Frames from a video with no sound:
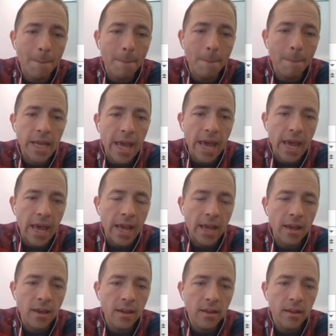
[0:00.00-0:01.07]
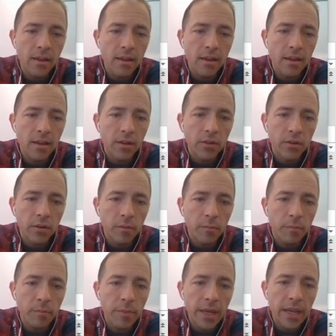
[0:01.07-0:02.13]
big A
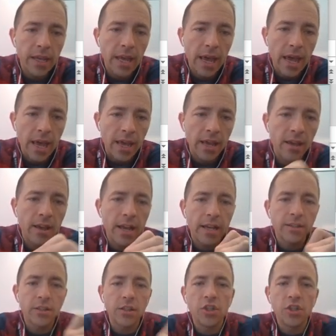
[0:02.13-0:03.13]
as